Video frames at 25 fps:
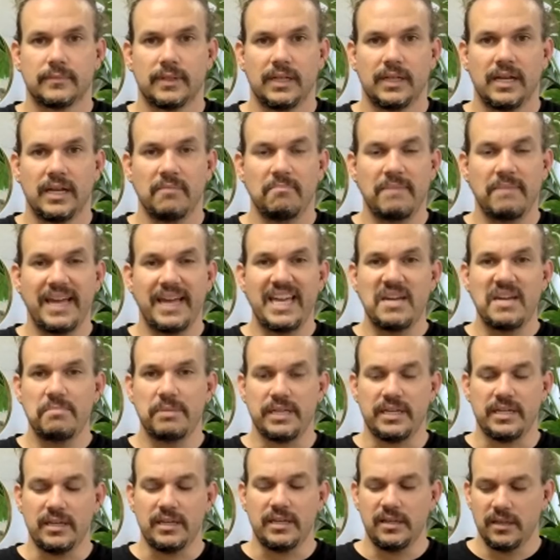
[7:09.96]
And
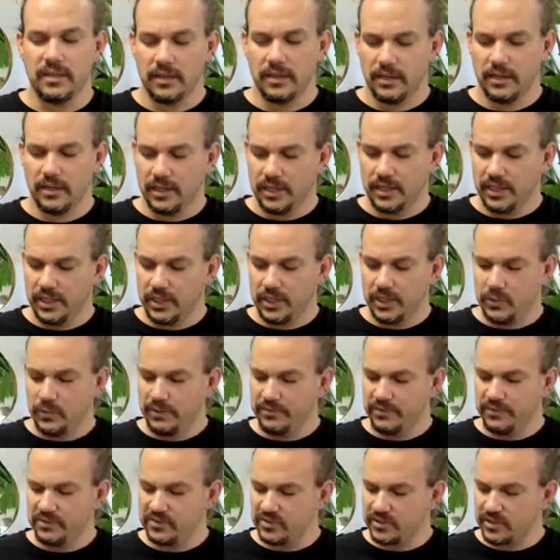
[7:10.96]
maybe you
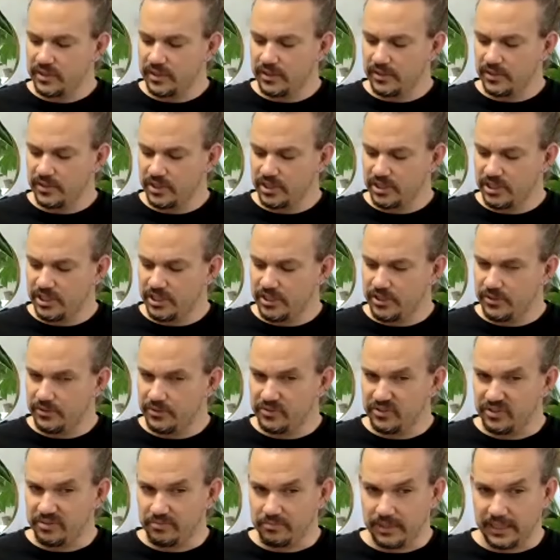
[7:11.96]
even start to do
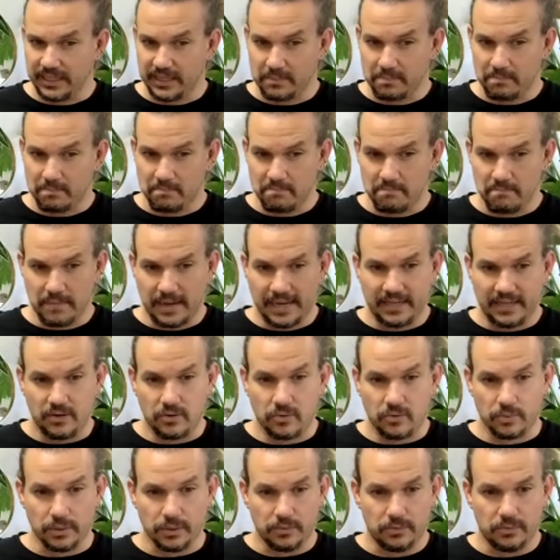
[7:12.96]
some like
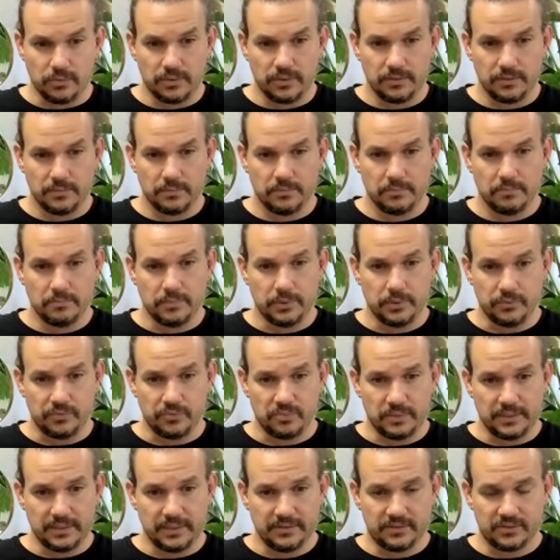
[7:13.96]
micro
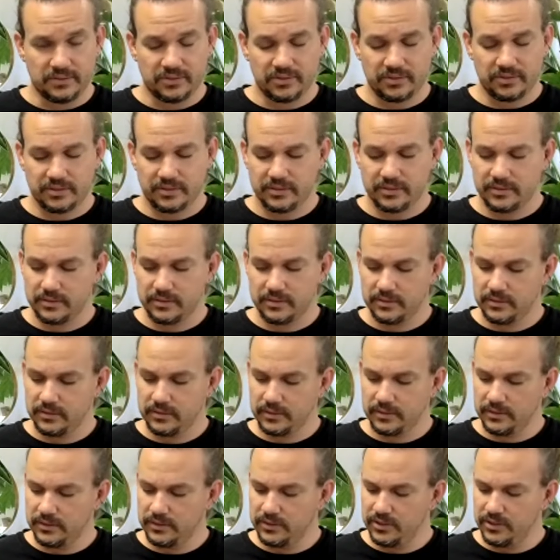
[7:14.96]
movements.
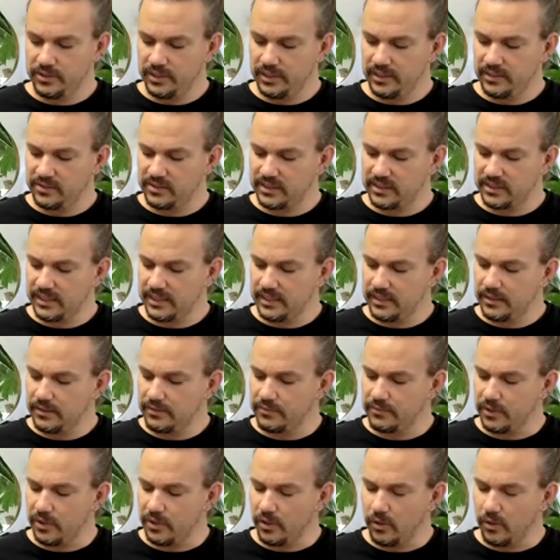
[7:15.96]
Just kind
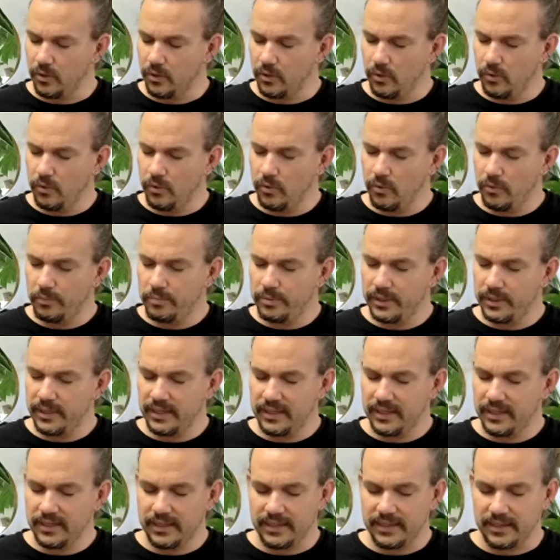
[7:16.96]
of
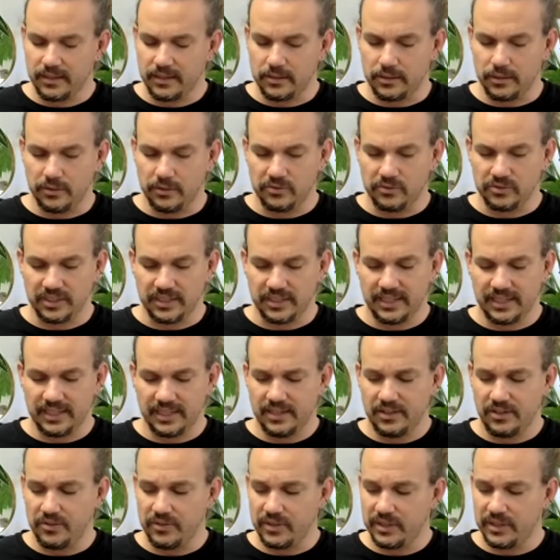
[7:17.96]
opening and closing. And
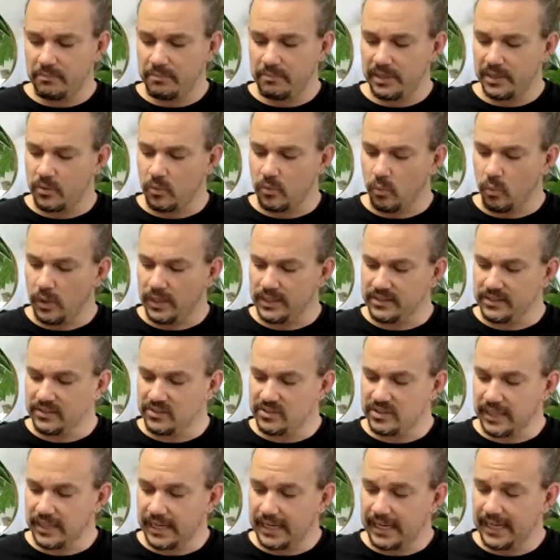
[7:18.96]
again, you can pick one
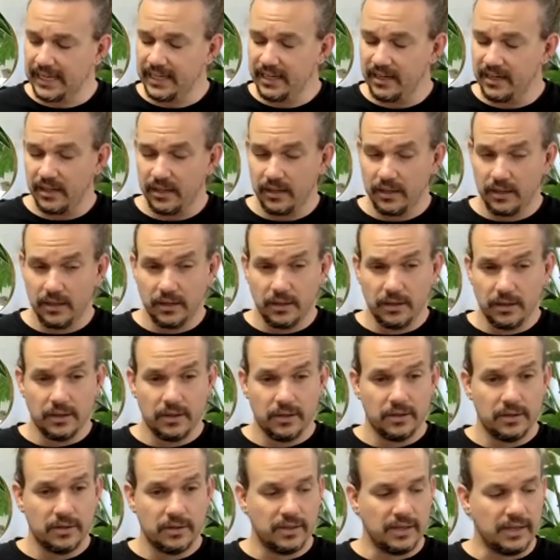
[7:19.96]
side,
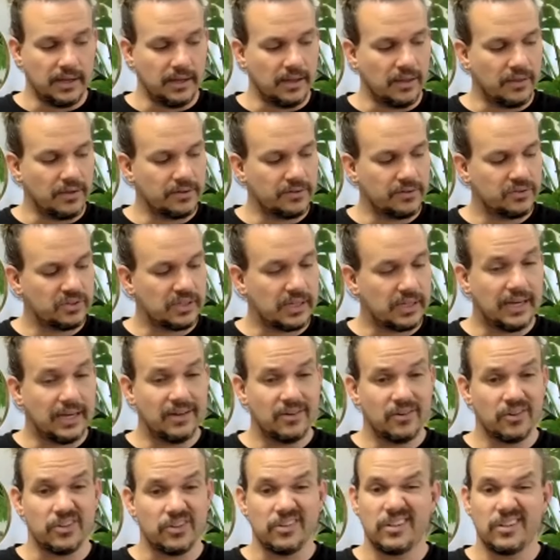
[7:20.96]
other side,
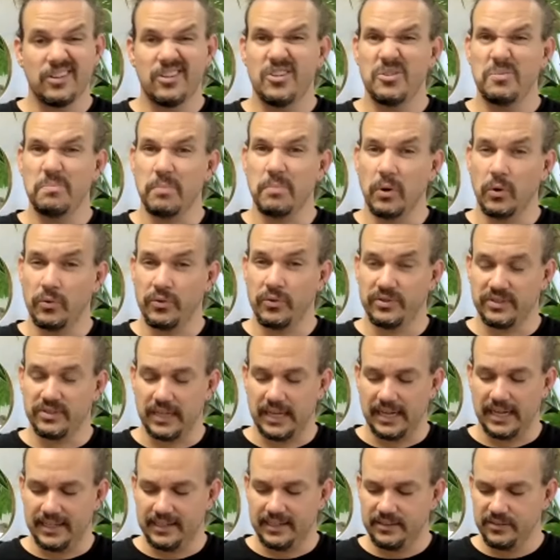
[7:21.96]
or you can do both
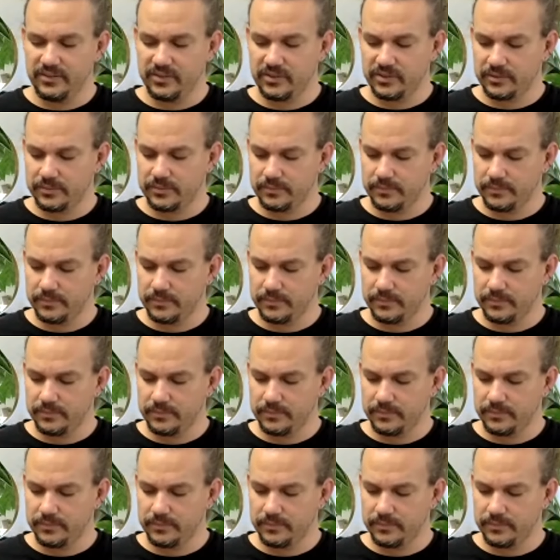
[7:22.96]
sides.